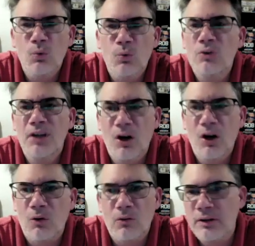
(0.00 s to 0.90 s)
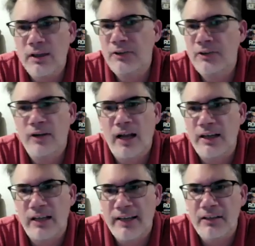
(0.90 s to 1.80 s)
Well, no. Well, then you're not an
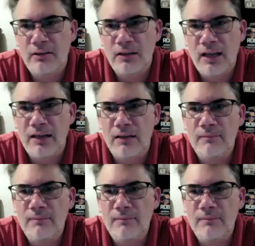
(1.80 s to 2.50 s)
ideal client.